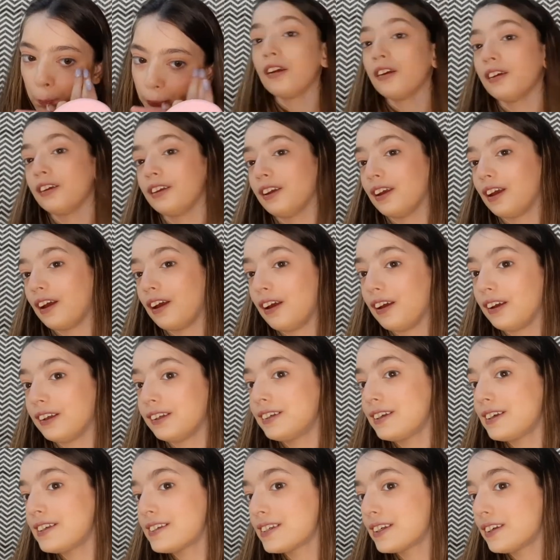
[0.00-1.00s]
Yeah, it
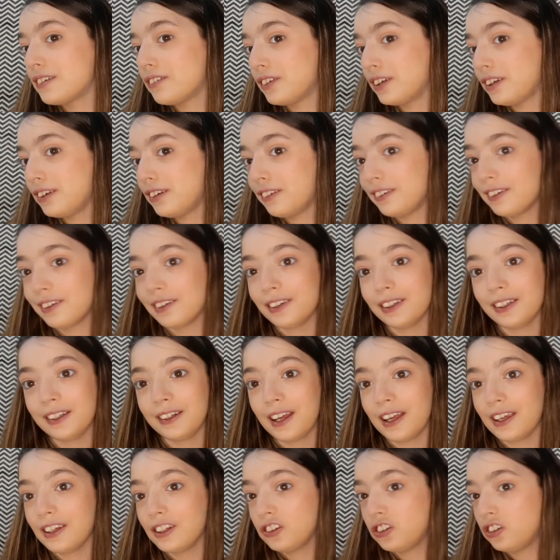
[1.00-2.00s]
has given a really
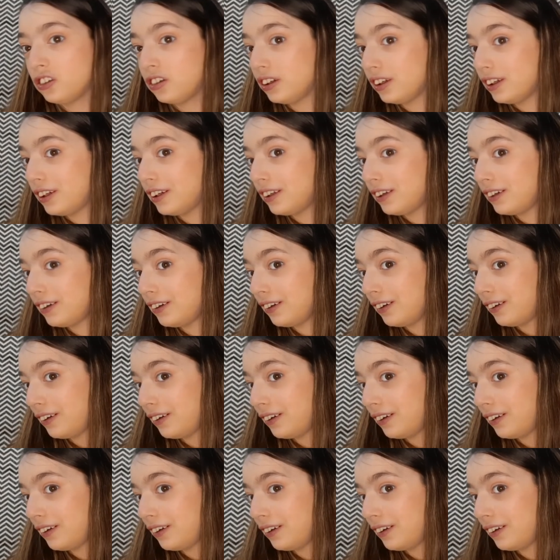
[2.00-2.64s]
nice sheen.